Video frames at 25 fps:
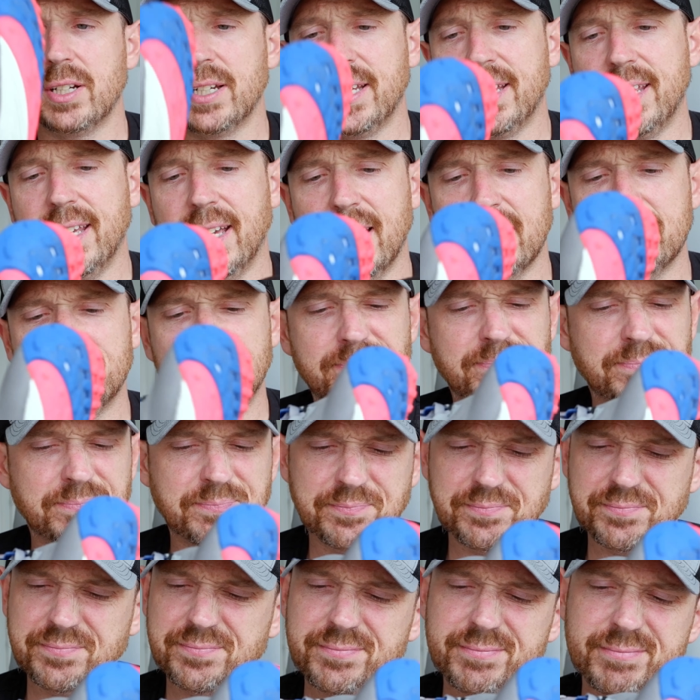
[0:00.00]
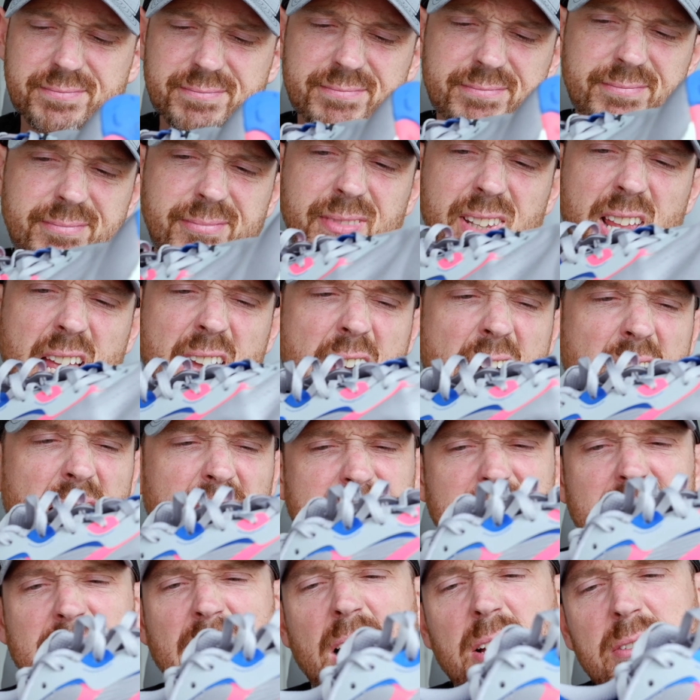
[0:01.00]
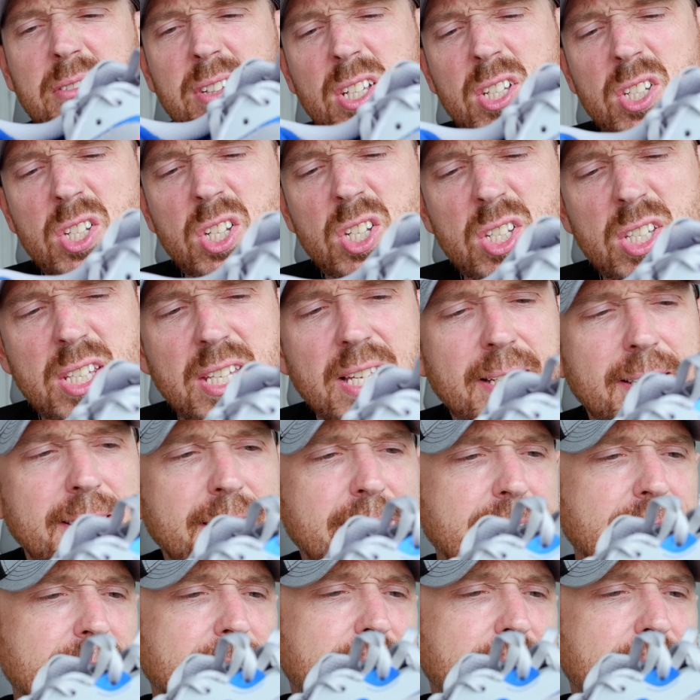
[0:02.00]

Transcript: going to get, I don't know, there's just the,